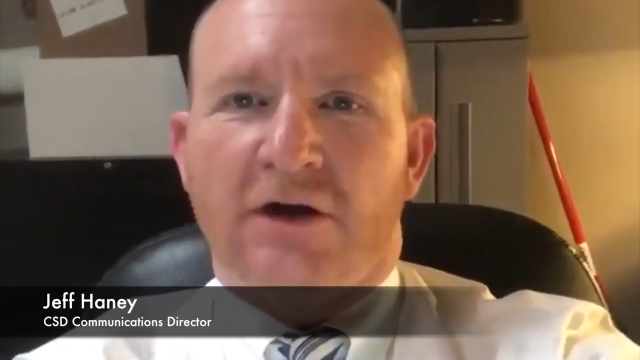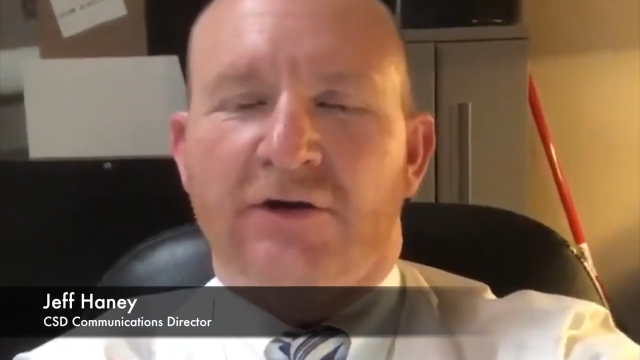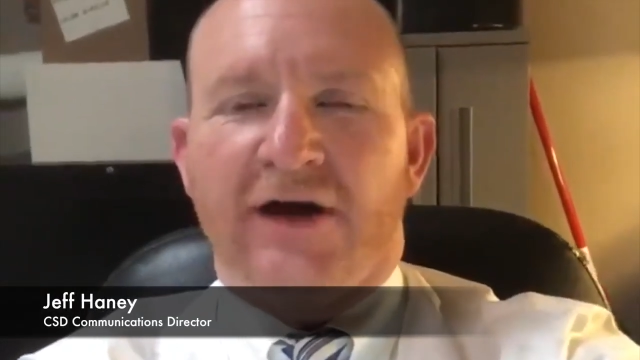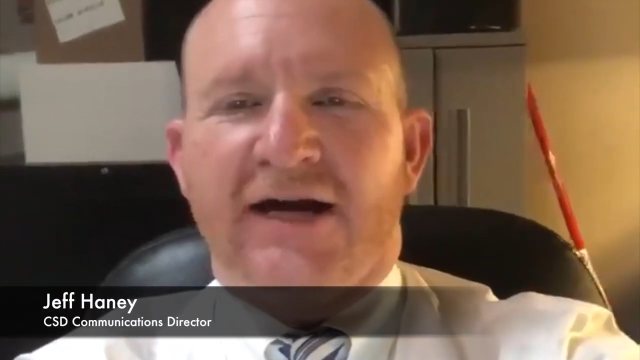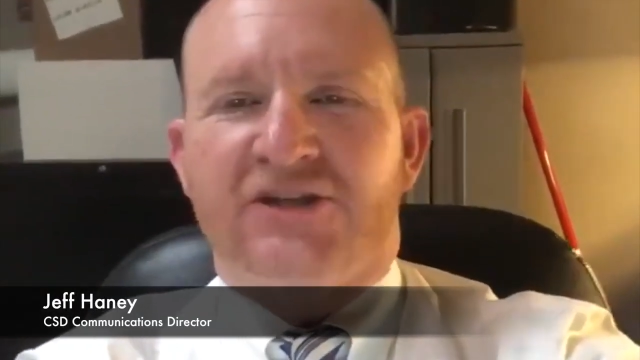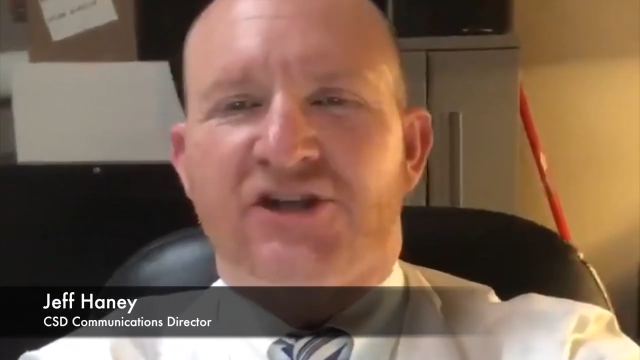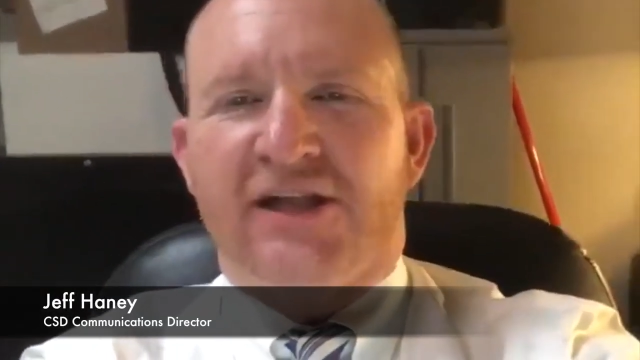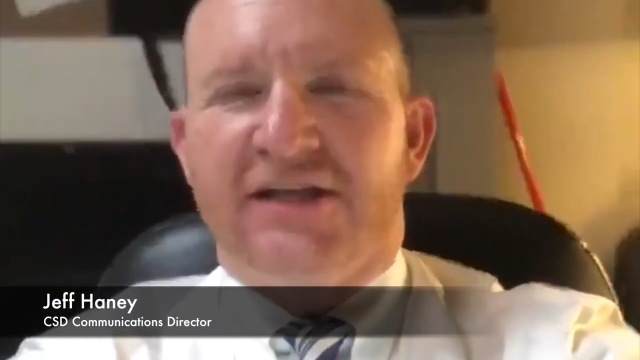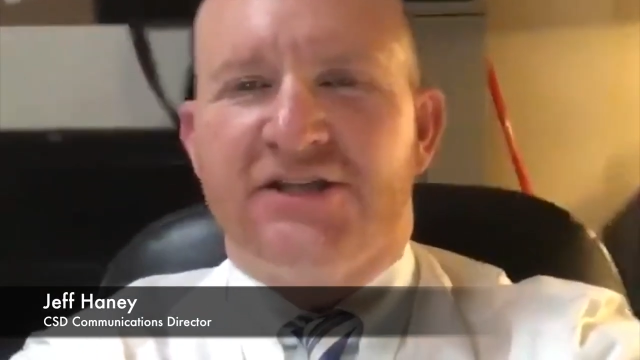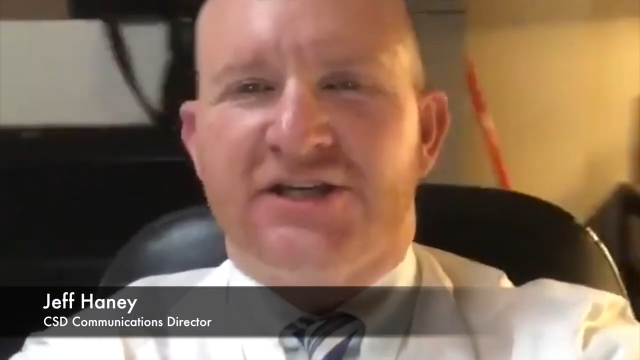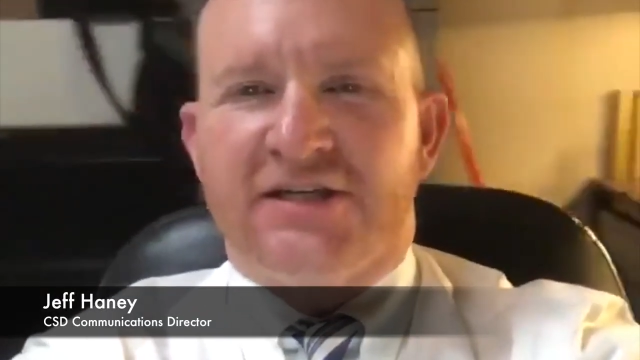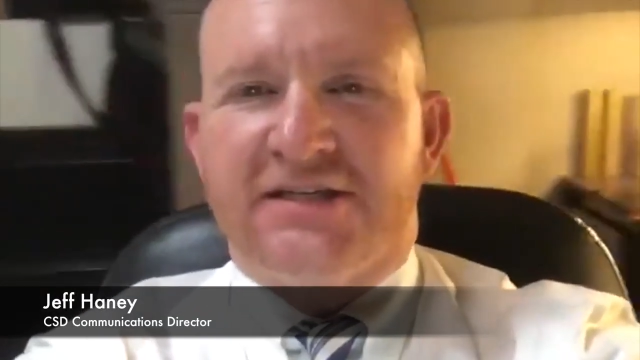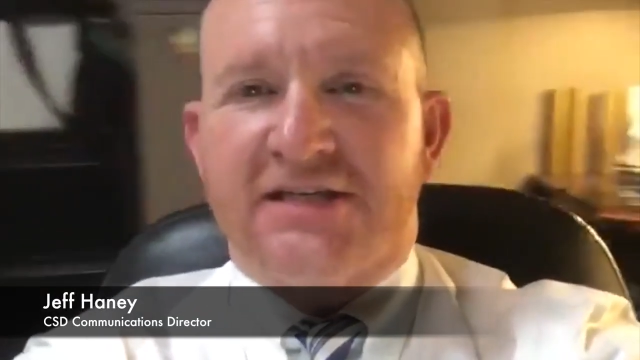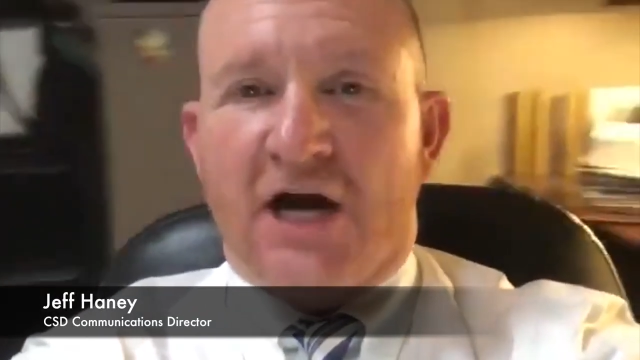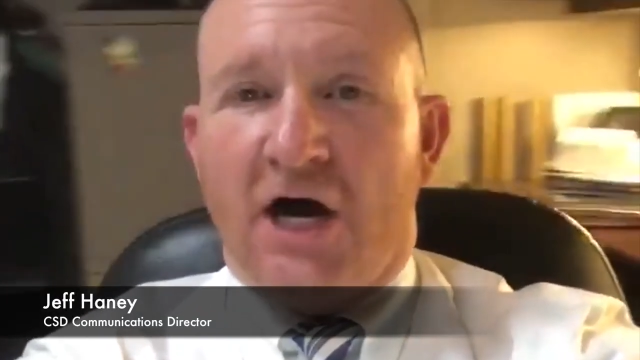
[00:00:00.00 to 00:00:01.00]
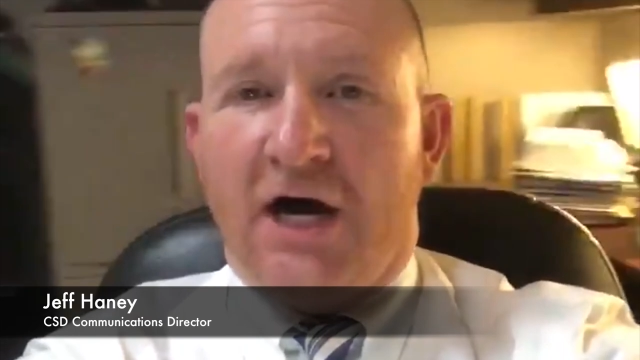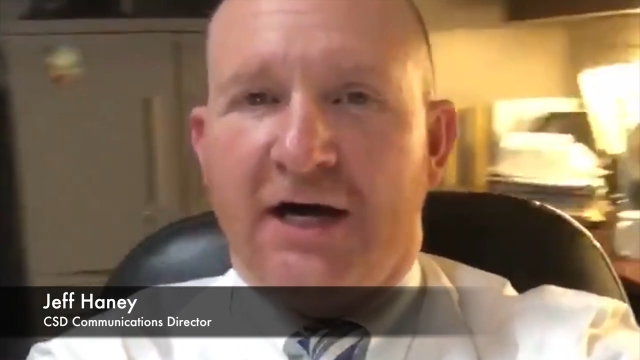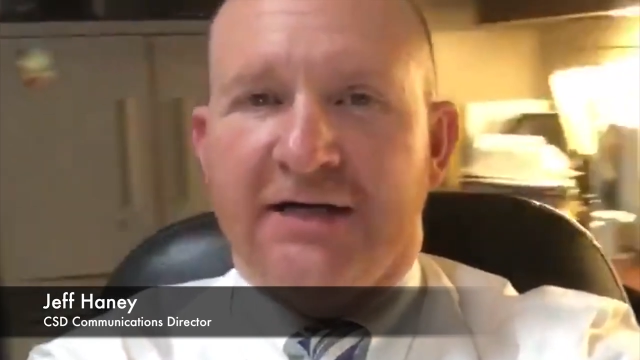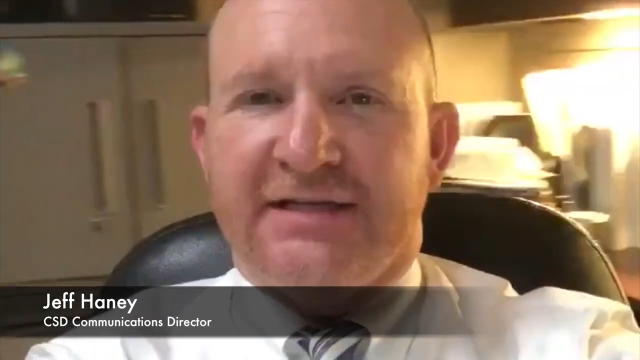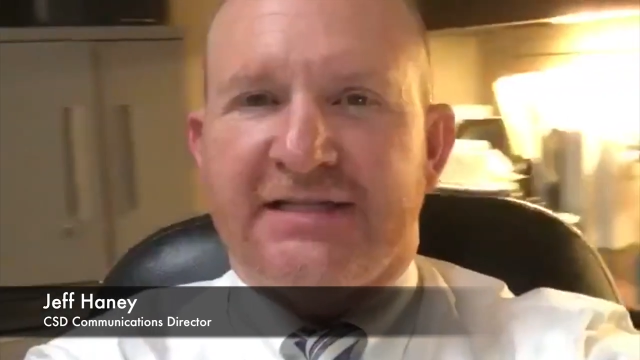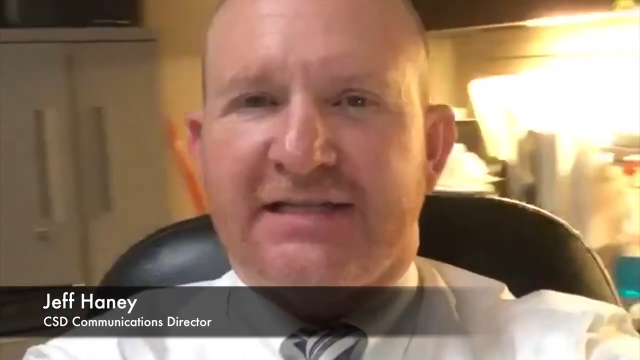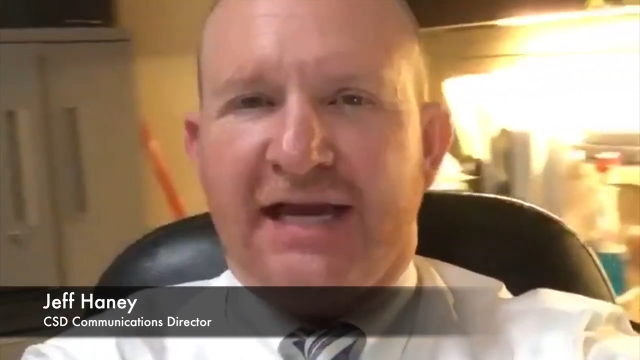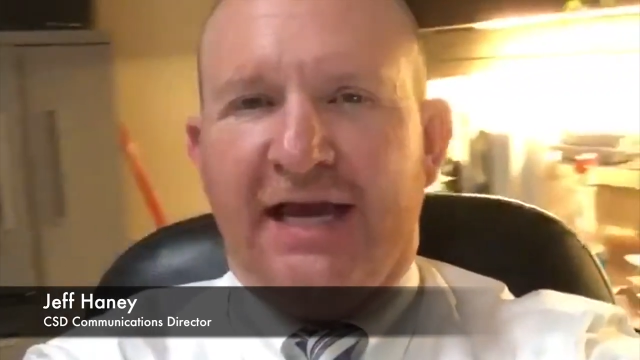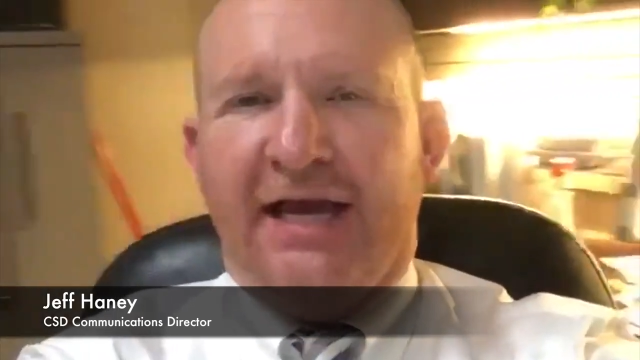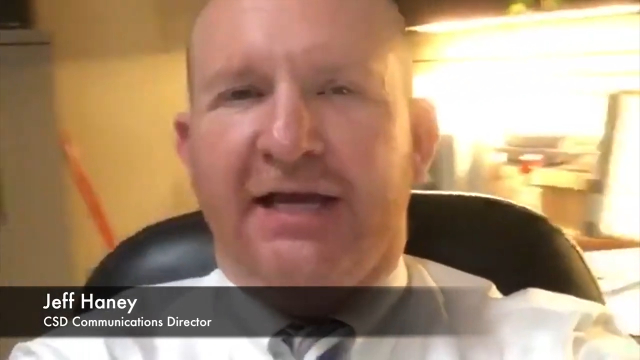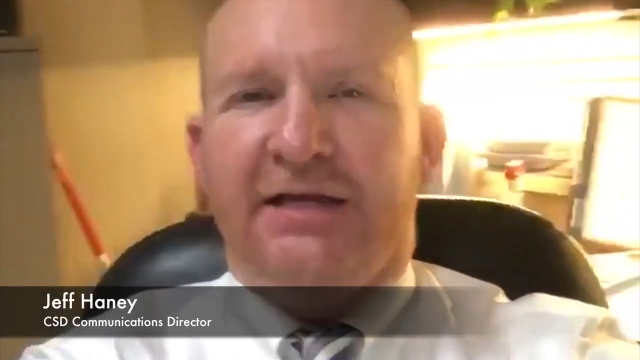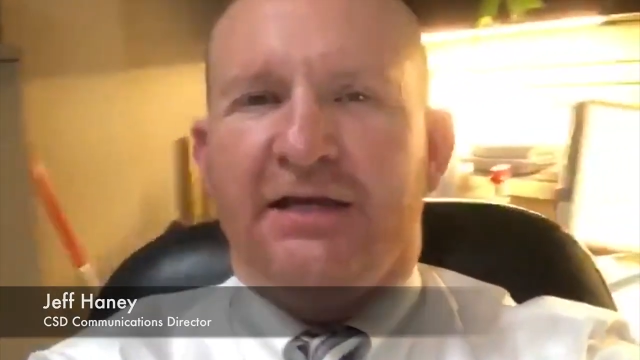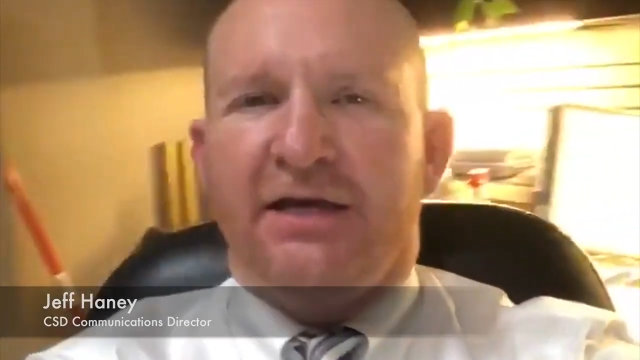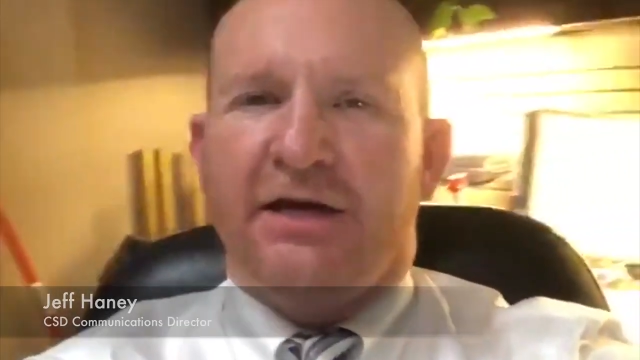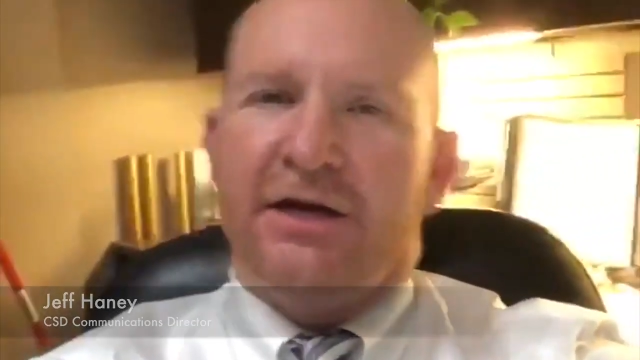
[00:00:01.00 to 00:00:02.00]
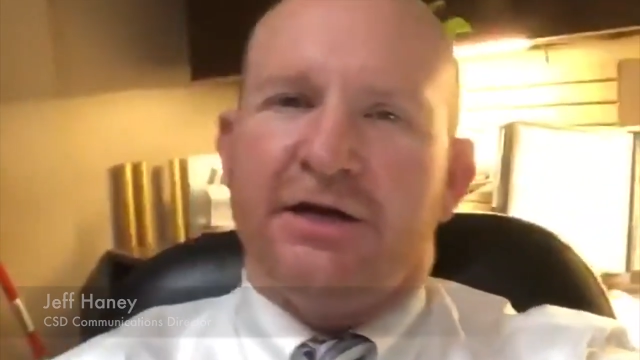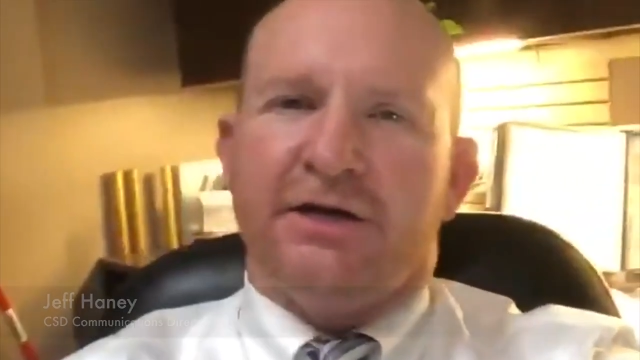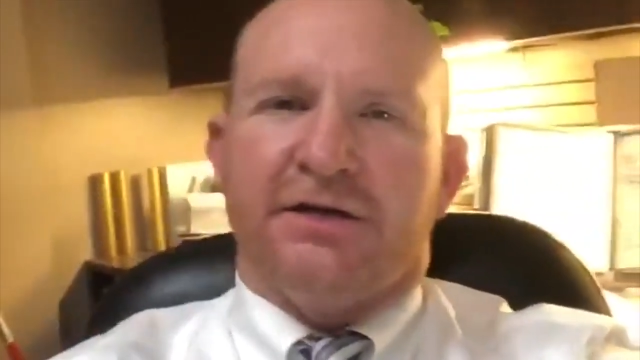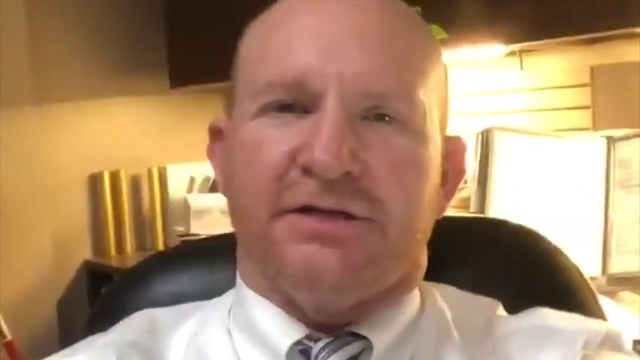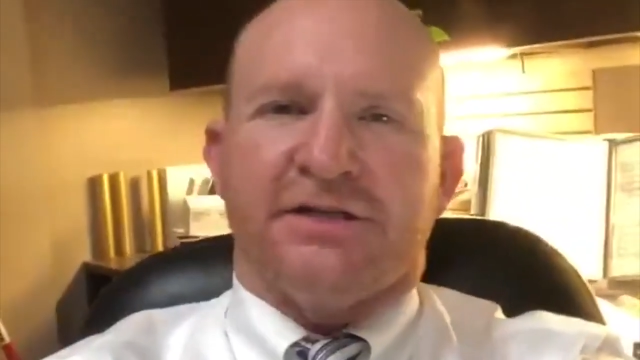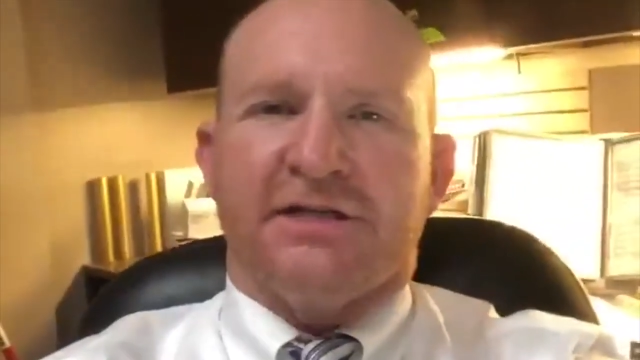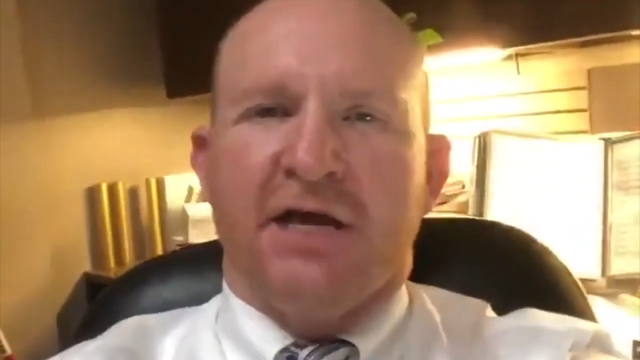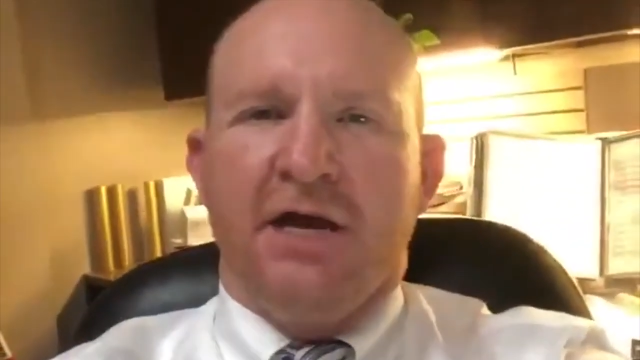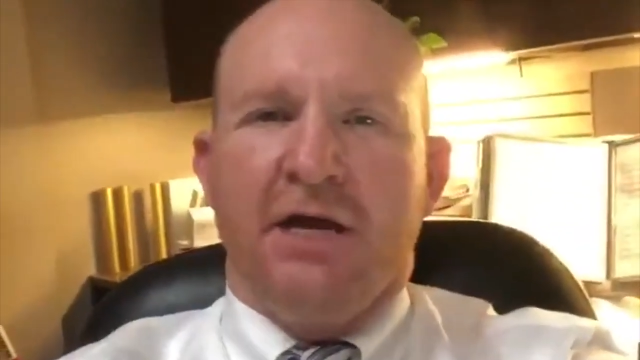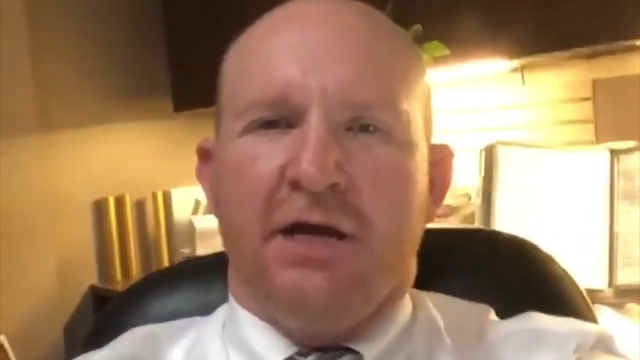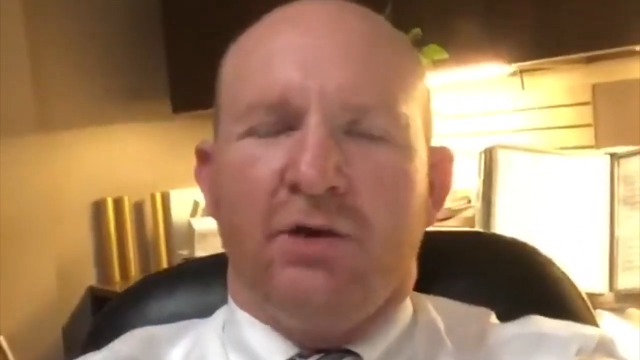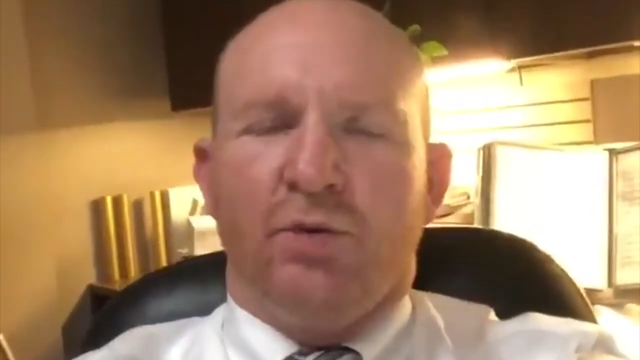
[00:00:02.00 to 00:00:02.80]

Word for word: congratulations on ten years.